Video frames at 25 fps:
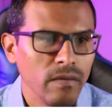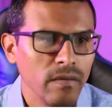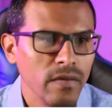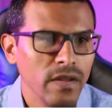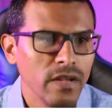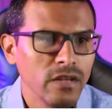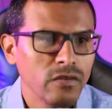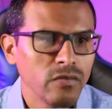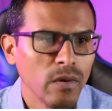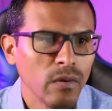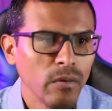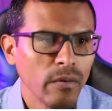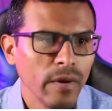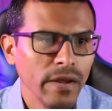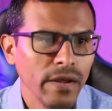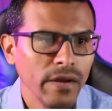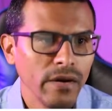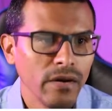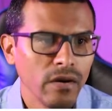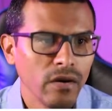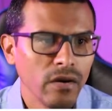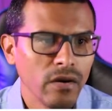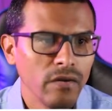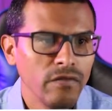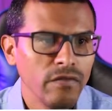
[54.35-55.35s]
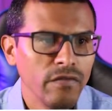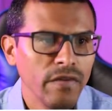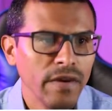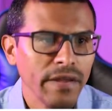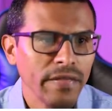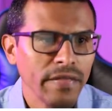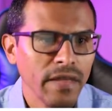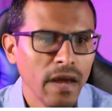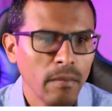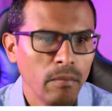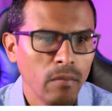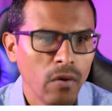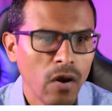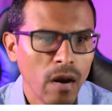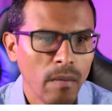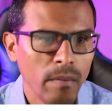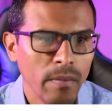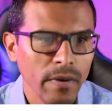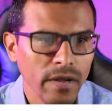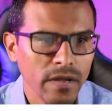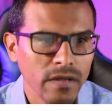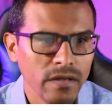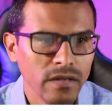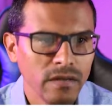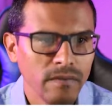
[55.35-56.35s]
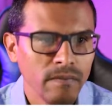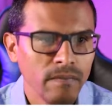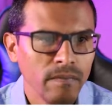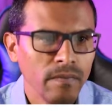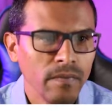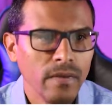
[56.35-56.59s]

this one right here, config.properties.